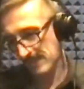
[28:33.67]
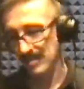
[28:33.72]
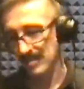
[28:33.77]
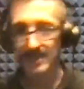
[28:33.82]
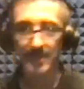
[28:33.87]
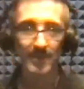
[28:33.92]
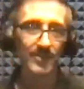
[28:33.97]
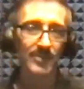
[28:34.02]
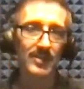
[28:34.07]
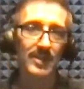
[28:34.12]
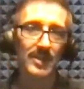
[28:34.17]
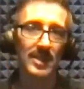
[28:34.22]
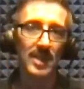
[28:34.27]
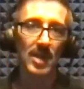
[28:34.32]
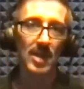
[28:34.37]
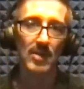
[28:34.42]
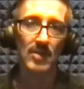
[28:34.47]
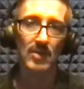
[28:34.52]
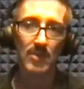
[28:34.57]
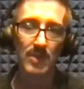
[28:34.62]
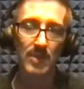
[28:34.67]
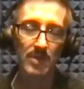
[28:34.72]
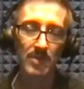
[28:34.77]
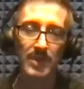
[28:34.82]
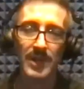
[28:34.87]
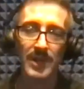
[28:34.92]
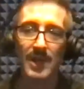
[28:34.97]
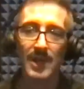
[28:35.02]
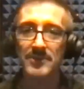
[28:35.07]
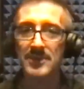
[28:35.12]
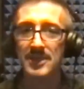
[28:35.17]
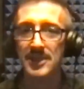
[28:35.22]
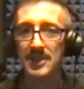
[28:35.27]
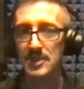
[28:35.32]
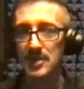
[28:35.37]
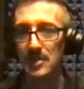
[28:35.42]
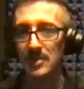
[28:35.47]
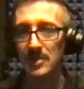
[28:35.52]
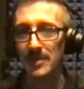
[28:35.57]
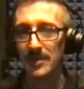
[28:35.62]
Because, you know, what else can
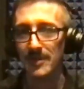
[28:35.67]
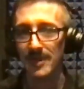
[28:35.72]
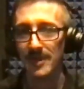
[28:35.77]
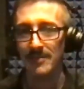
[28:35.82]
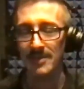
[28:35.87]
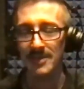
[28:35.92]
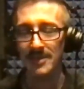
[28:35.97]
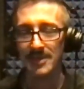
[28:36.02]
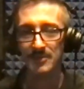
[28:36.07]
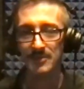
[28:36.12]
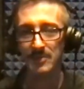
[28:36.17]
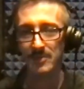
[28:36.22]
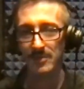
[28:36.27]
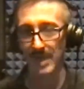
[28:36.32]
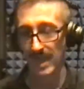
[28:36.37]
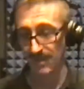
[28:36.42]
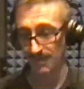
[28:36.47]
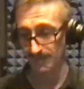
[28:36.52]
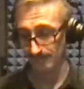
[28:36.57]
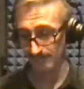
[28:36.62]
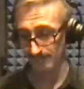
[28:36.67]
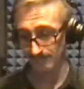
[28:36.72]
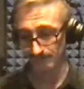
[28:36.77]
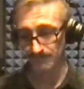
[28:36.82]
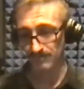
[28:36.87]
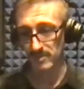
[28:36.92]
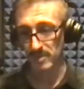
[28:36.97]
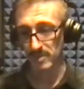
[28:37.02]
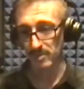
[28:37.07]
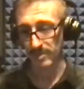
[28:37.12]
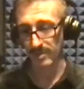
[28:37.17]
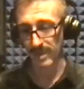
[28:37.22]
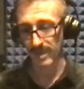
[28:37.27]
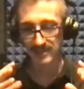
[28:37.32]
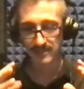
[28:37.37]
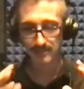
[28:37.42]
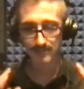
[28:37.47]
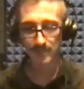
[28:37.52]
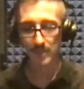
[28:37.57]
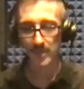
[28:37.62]
you do with it? Because we were at
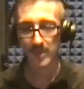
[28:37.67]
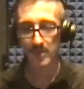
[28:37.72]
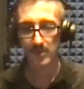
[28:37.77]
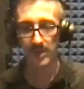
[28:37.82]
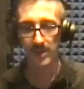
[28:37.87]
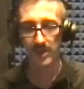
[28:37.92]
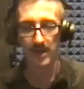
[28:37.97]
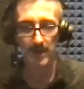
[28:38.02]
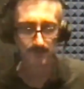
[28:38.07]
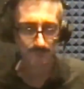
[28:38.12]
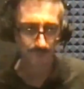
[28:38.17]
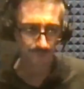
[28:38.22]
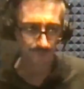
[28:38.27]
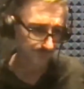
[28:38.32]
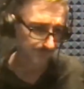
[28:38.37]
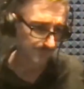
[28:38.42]
the point where,